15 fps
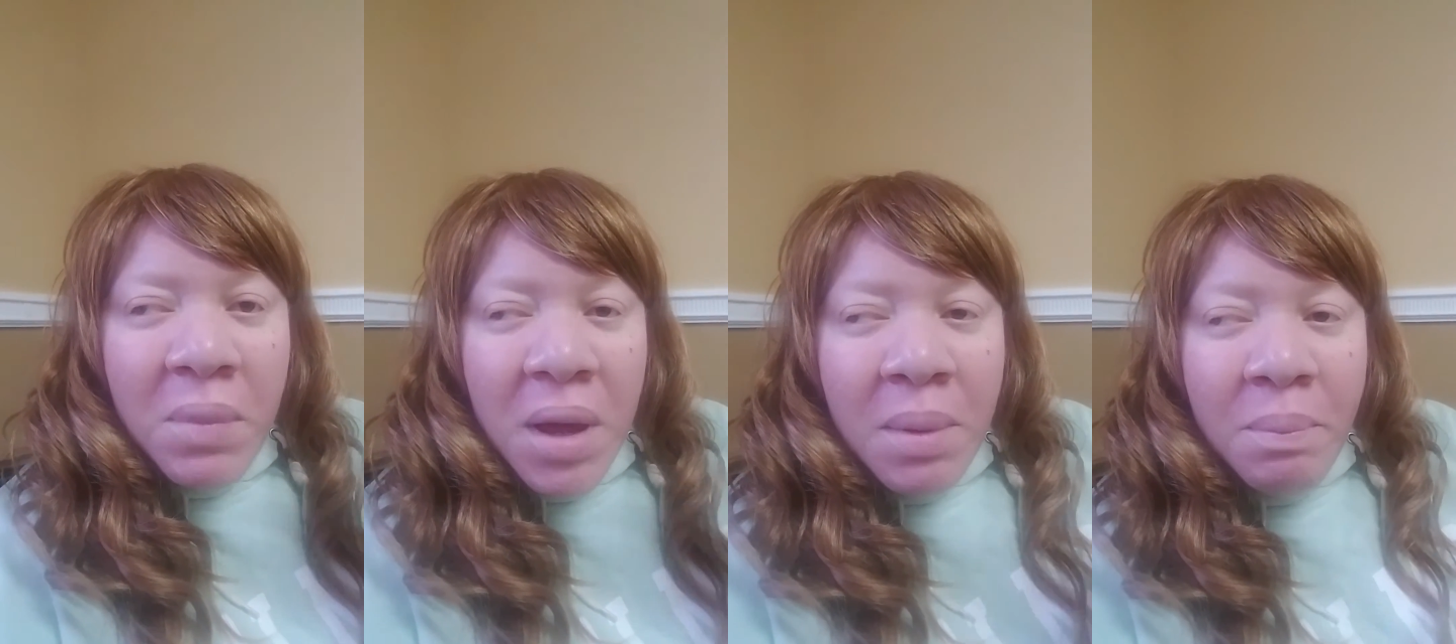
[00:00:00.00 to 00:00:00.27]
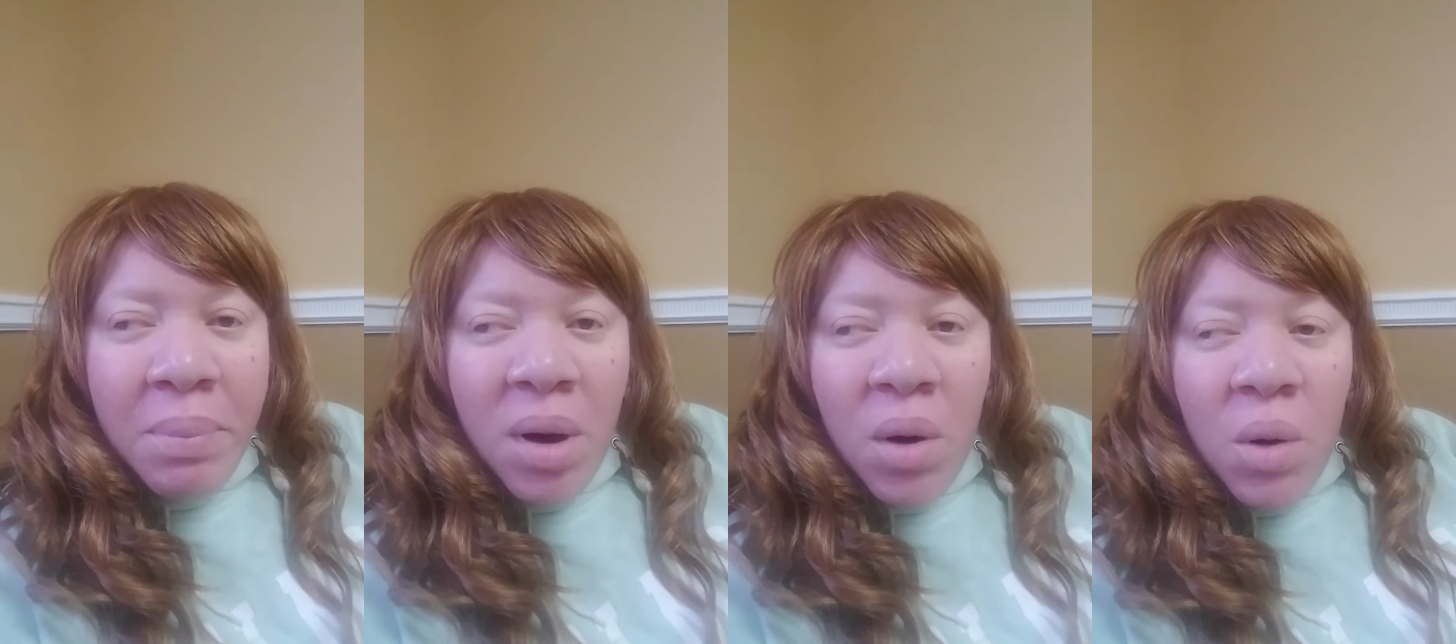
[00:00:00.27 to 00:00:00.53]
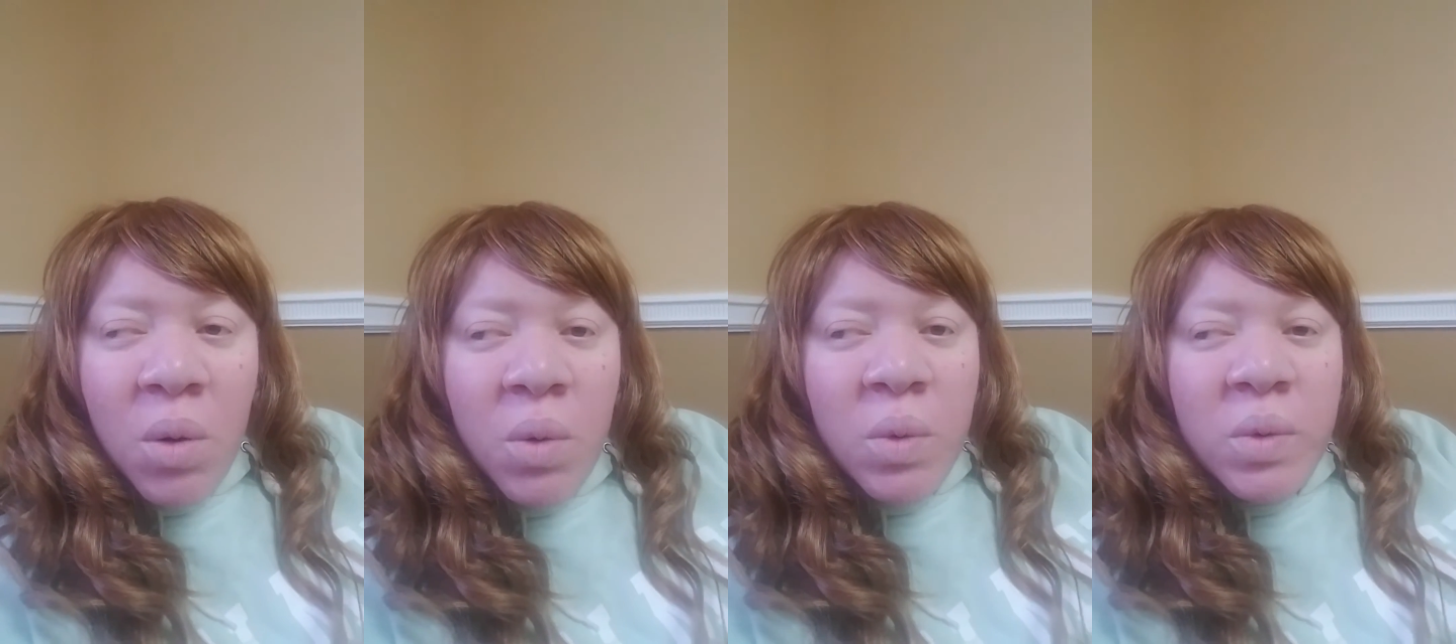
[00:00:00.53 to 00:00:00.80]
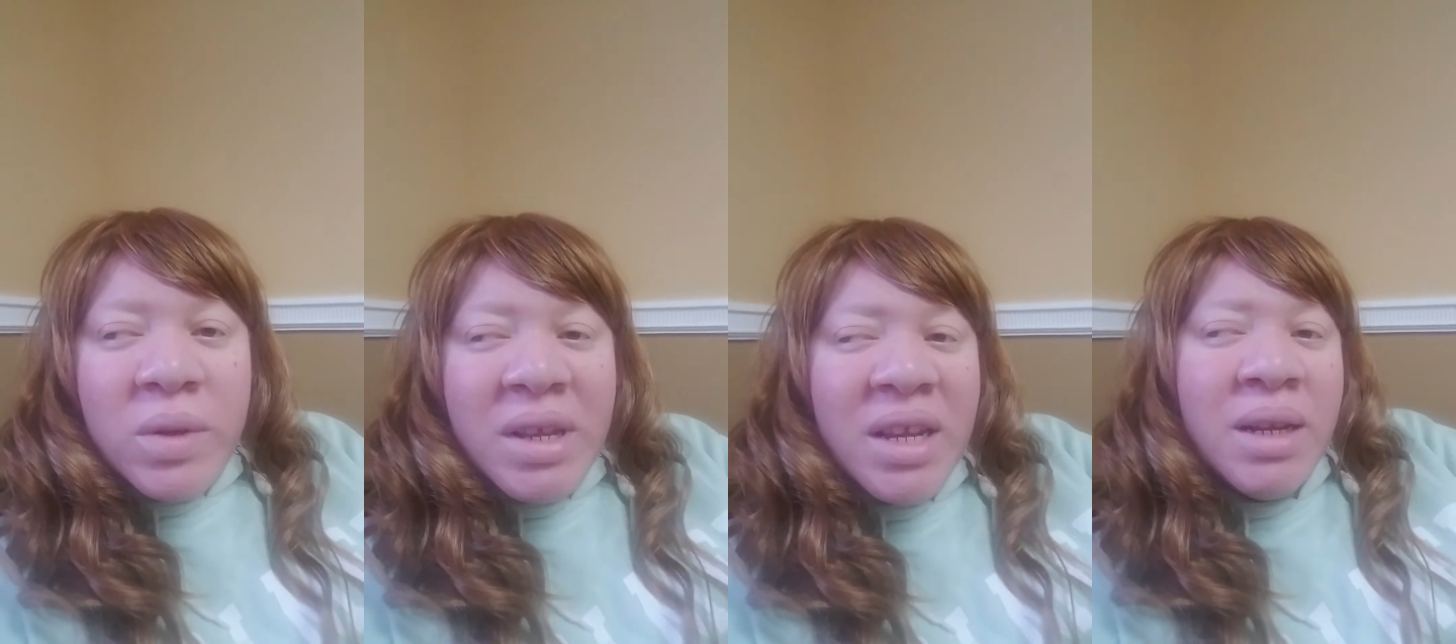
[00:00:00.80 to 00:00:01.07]

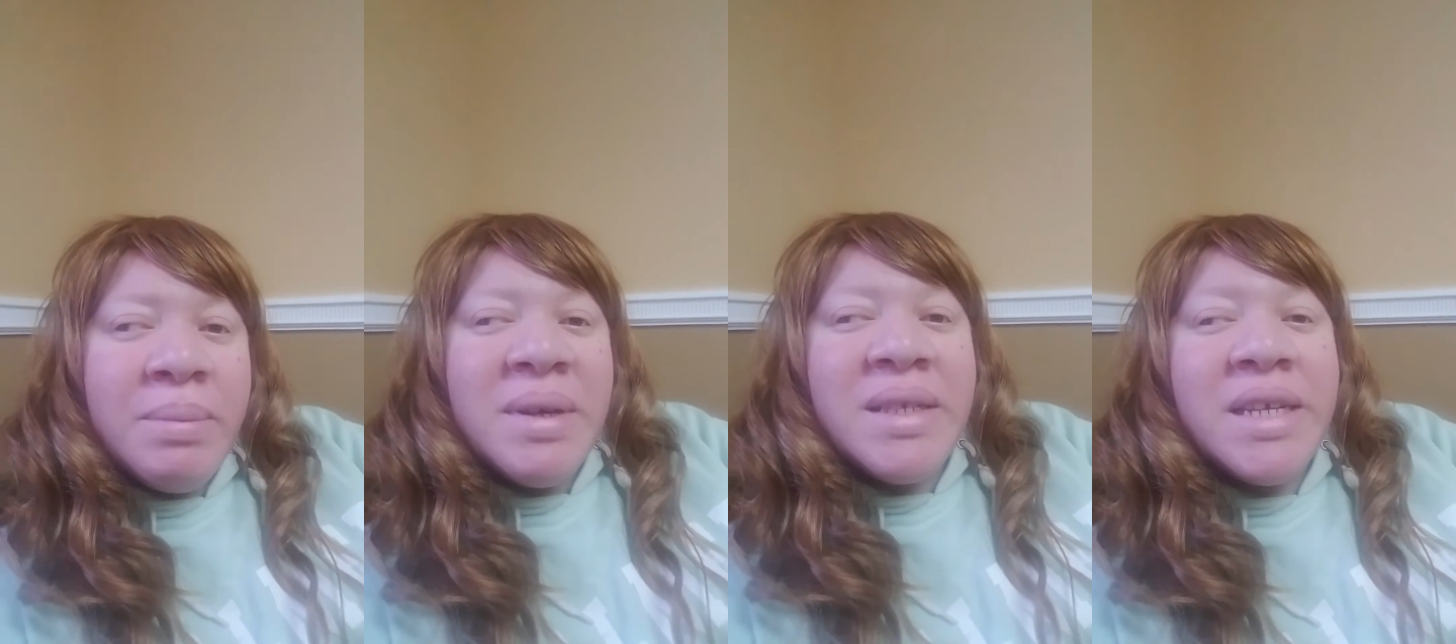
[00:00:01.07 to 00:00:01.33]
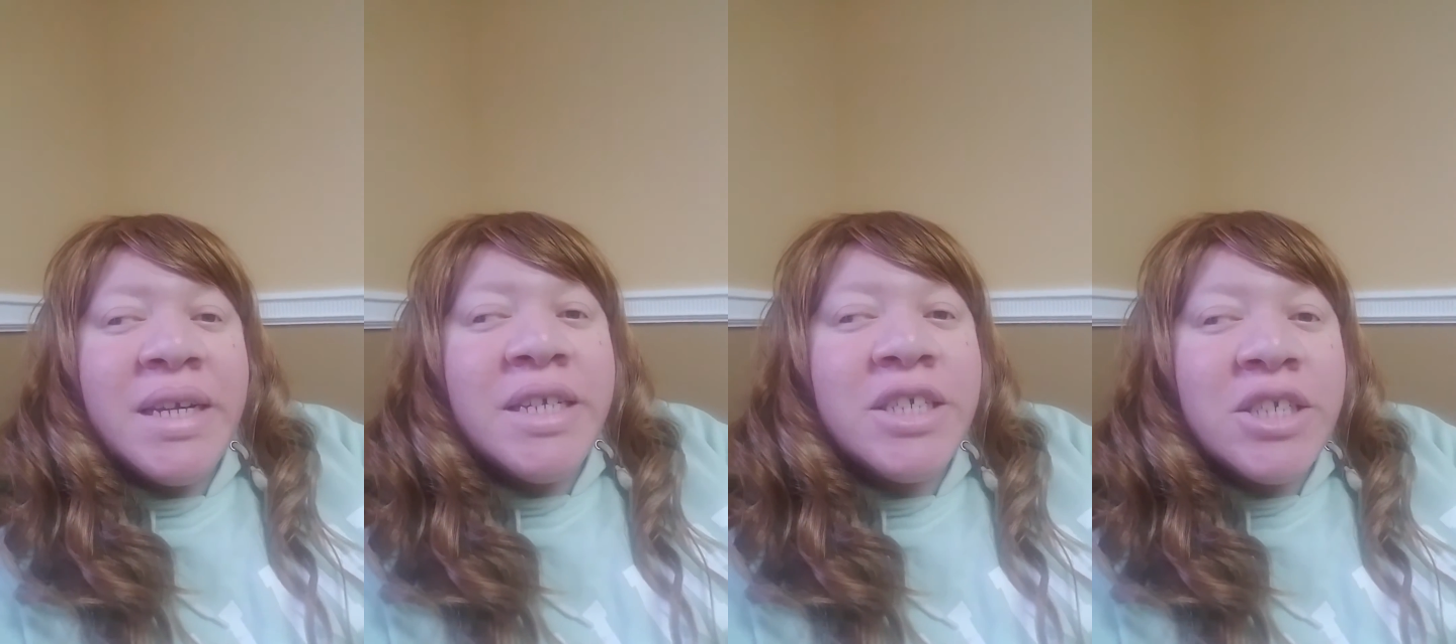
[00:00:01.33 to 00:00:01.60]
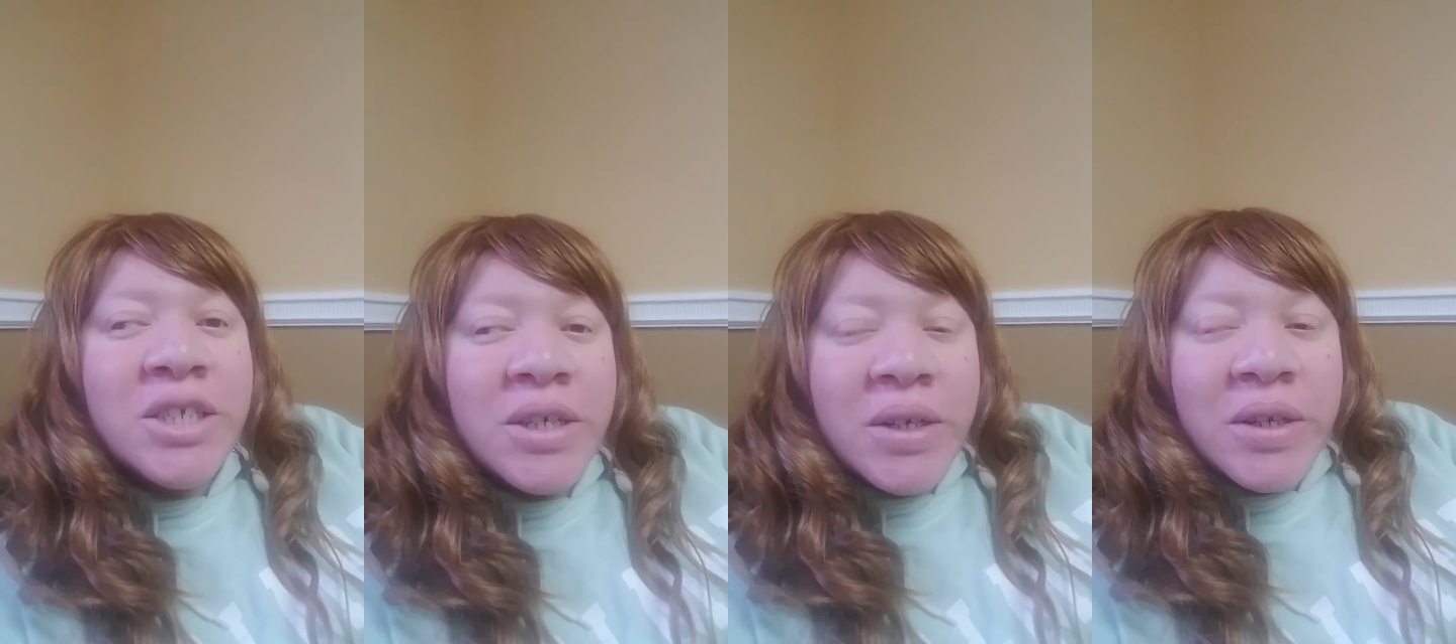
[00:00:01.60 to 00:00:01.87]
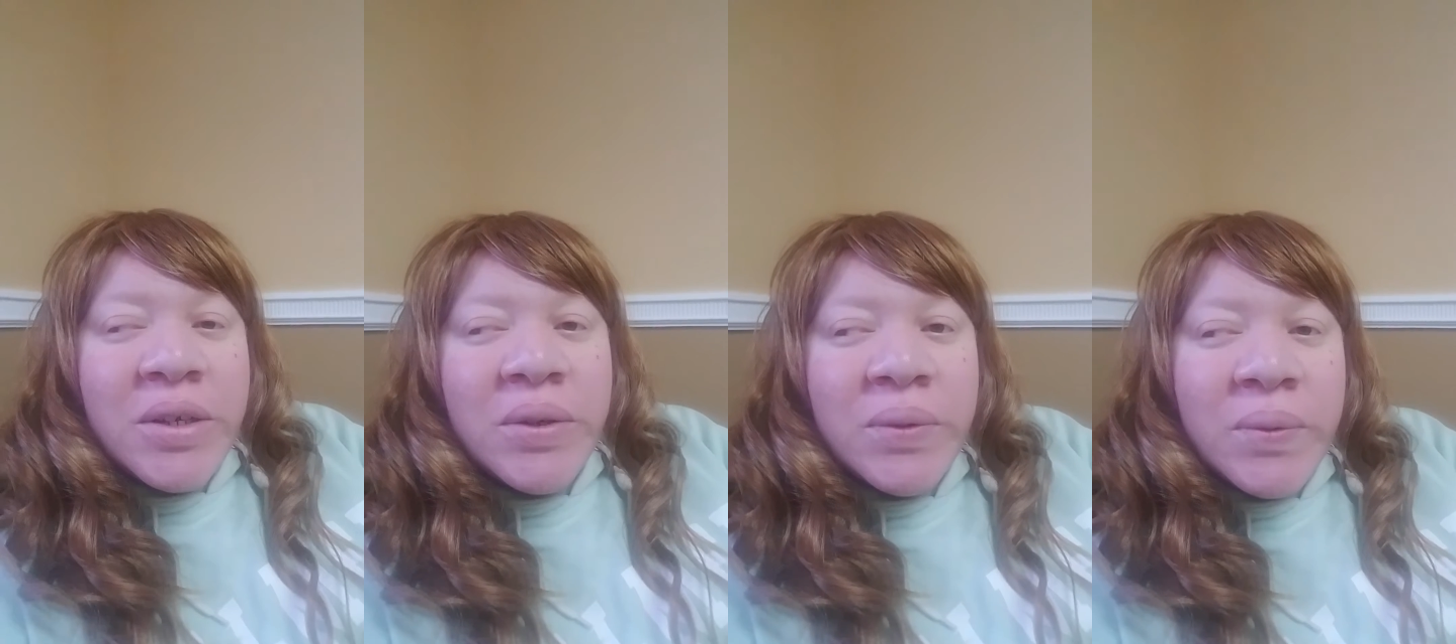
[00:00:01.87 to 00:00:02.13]
impose a limitation
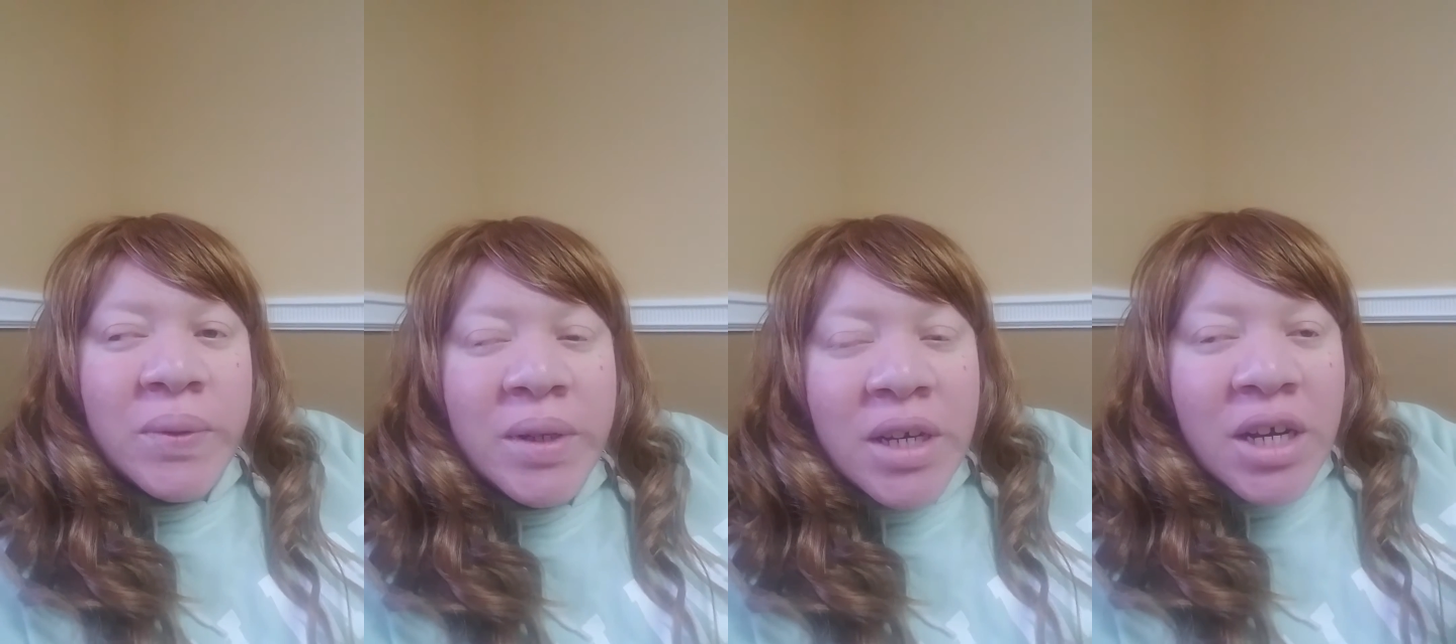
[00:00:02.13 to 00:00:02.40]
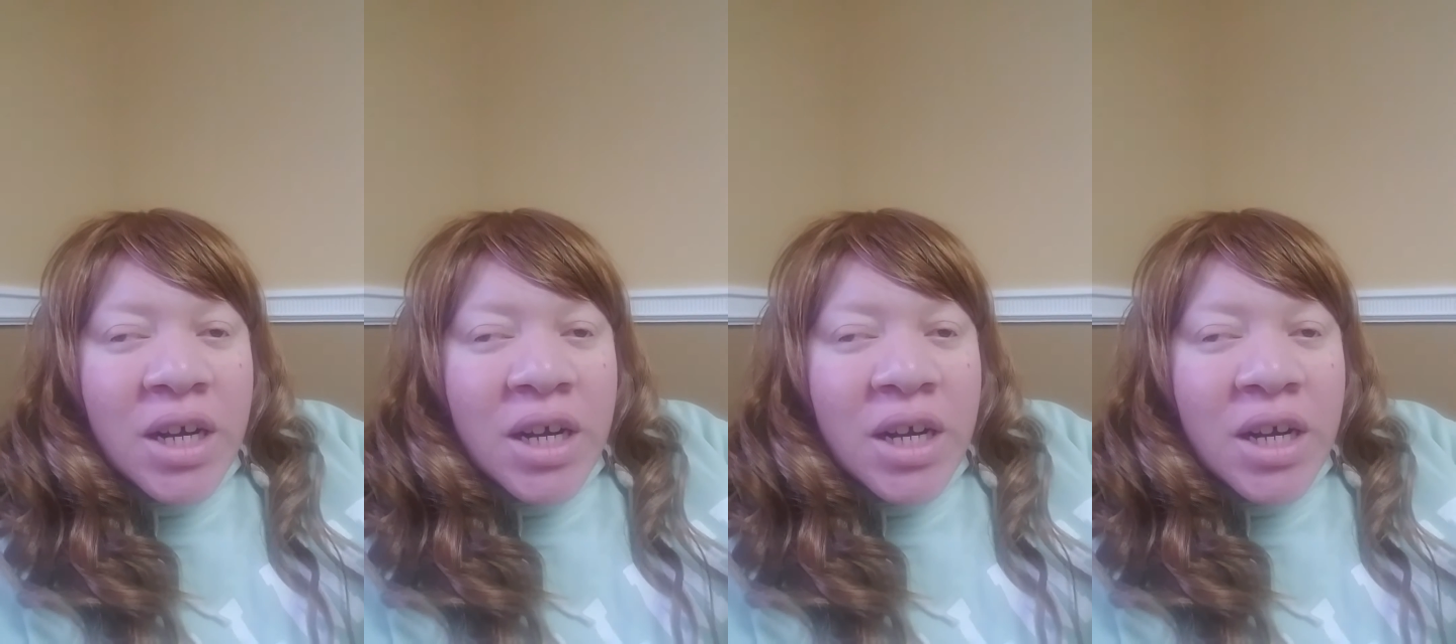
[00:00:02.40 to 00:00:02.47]
on you.